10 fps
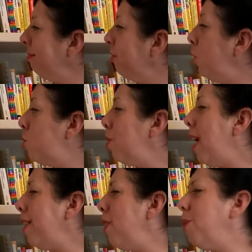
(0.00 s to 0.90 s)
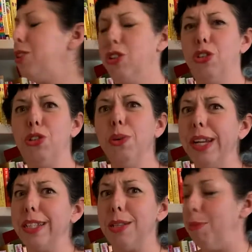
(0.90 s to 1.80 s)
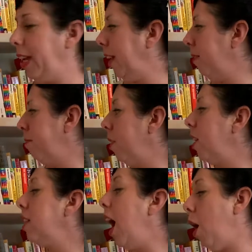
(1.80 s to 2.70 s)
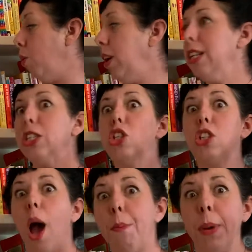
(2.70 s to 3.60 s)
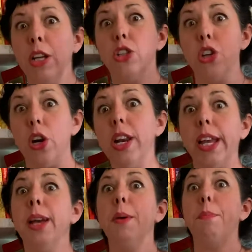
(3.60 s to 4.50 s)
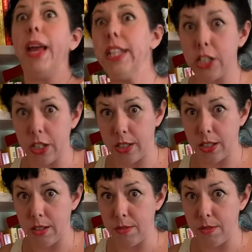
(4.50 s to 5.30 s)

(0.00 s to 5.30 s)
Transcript: You do not know what you're doing to me. Now, stop turning pages.